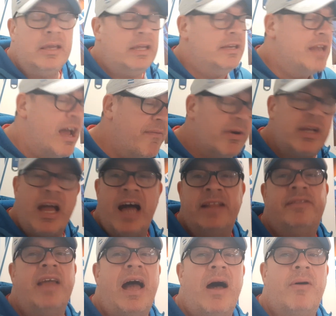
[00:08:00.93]
He never
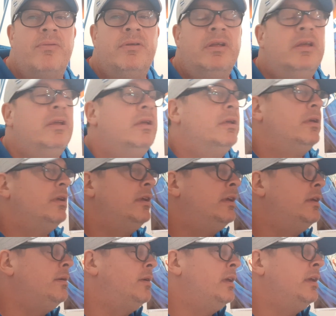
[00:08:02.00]
got down.
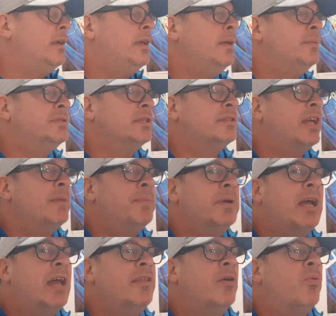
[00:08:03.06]
He was the type of
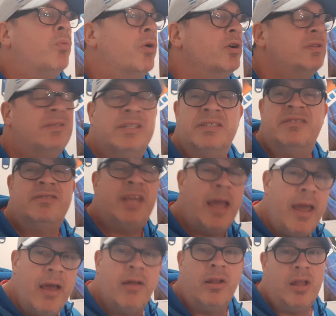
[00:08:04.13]
guy that worked his
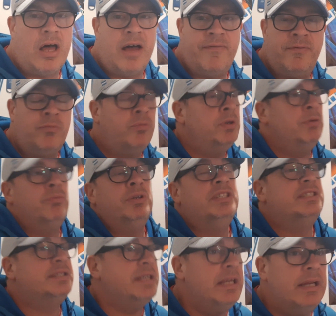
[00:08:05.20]
tail off. We
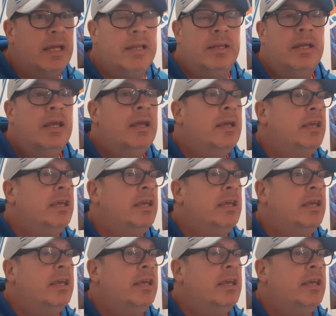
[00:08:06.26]
seen it.